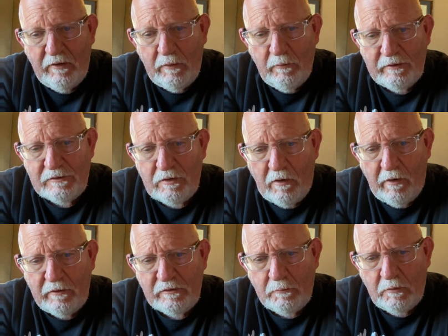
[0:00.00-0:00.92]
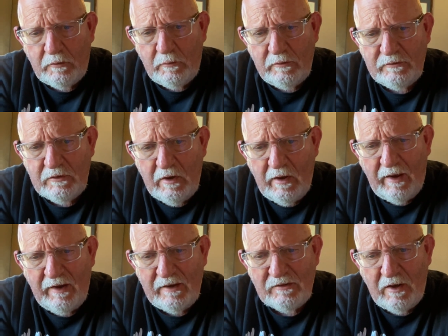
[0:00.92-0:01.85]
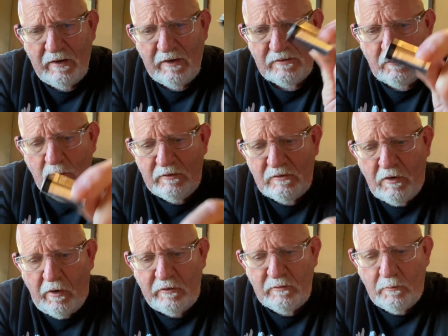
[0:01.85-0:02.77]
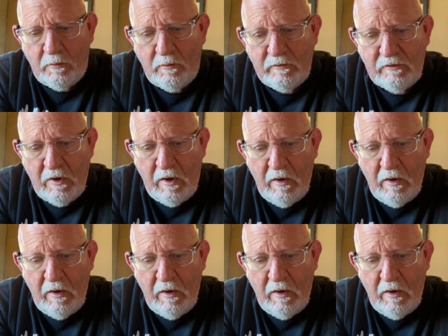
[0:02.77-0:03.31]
any rechargeable ones yet. I guess I'll get some rechargeable ones.